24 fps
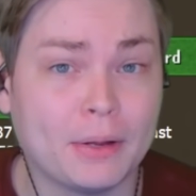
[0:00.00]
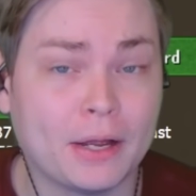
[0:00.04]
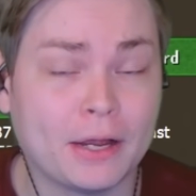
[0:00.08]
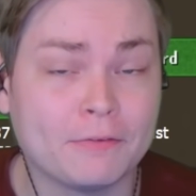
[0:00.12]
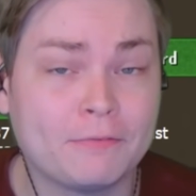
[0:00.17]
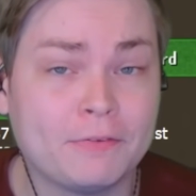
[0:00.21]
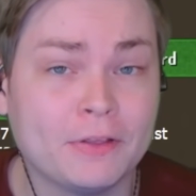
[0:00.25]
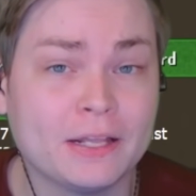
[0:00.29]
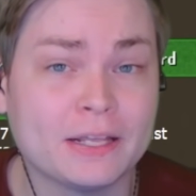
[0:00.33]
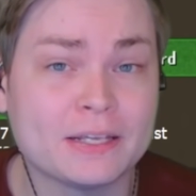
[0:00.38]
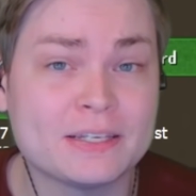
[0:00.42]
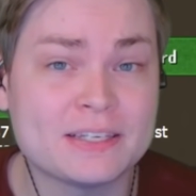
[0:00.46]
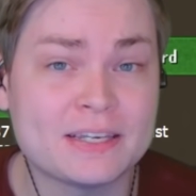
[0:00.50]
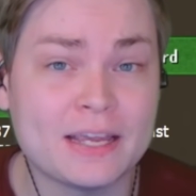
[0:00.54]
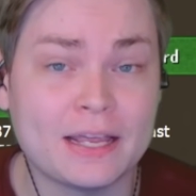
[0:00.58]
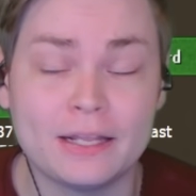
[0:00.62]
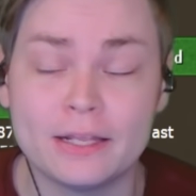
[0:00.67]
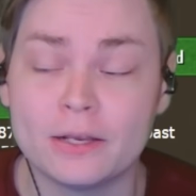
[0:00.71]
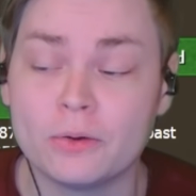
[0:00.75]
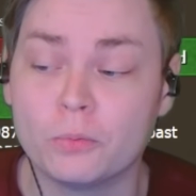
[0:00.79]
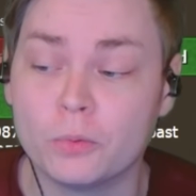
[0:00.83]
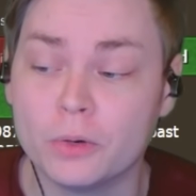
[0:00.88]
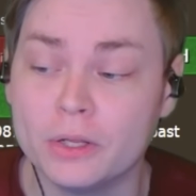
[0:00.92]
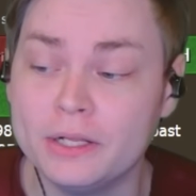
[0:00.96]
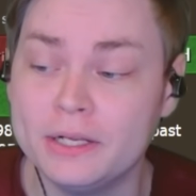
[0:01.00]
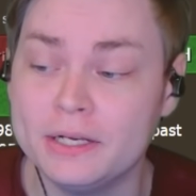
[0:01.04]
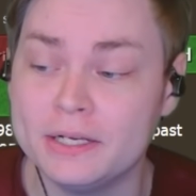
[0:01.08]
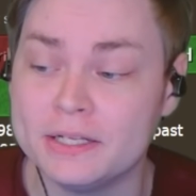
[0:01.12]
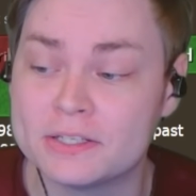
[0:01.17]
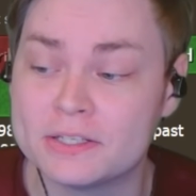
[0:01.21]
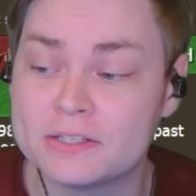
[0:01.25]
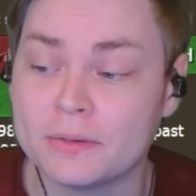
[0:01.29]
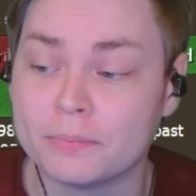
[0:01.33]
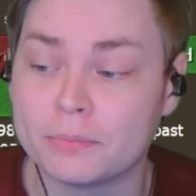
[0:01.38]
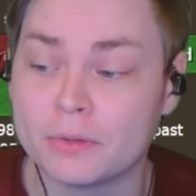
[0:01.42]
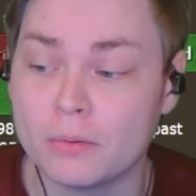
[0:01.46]
I feel like sailing really
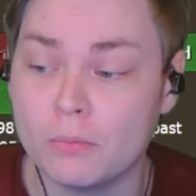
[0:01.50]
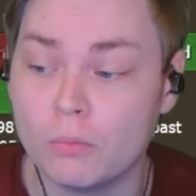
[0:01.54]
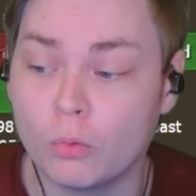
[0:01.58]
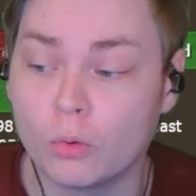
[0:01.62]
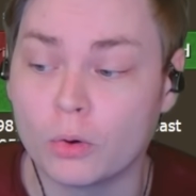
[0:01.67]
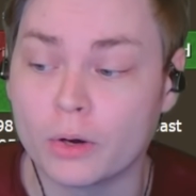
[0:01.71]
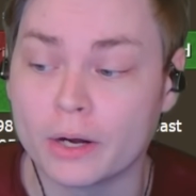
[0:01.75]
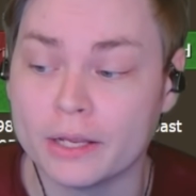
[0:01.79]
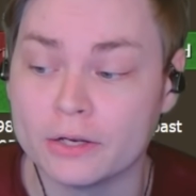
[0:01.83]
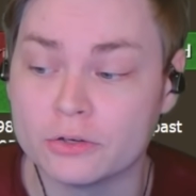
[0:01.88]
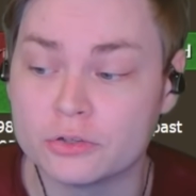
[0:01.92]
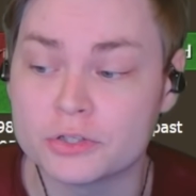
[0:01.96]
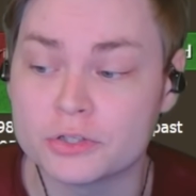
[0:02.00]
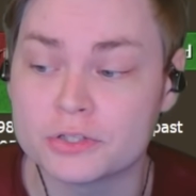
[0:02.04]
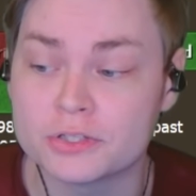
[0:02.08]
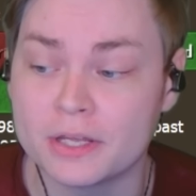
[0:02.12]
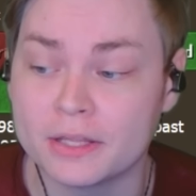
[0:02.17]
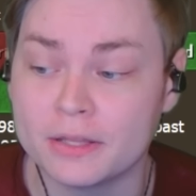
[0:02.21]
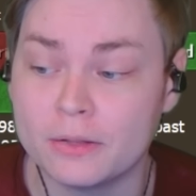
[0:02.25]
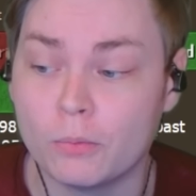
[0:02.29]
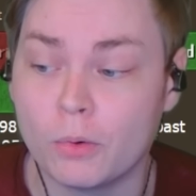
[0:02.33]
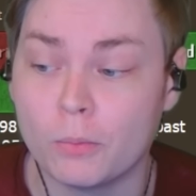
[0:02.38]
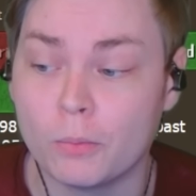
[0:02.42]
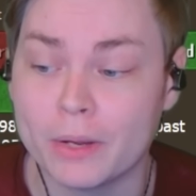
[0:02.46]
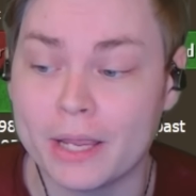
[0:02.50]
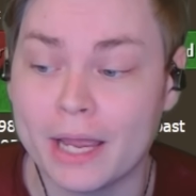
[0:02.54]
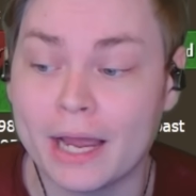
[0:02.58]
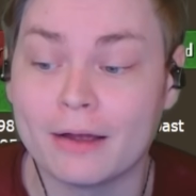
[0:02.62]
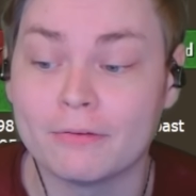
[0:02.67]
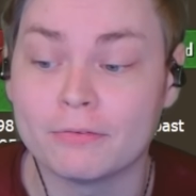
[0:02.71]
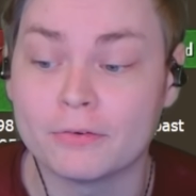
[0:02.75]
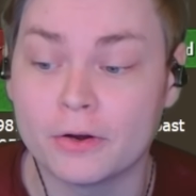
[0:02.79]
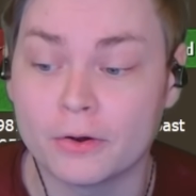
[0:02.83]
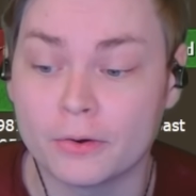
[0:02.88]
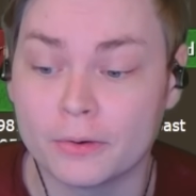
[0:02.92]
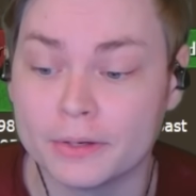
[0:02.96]
needs something more interesting than what we
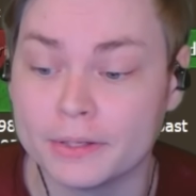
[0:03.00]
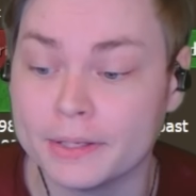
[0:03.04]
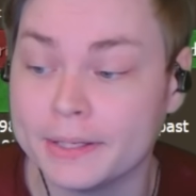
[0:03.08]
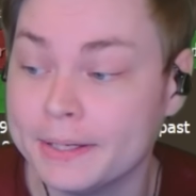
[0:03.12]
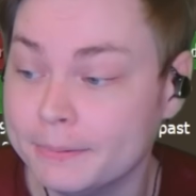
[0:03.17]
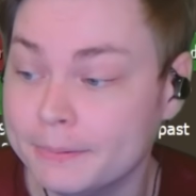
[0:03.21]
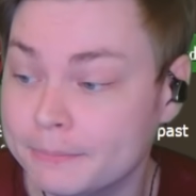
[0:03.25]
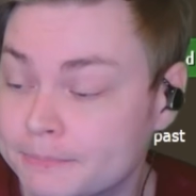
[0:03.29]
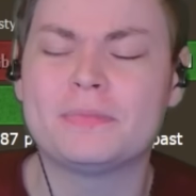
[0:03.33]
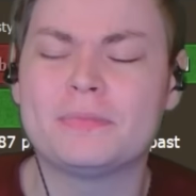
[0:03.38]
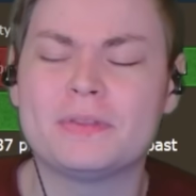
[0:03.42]
have currently.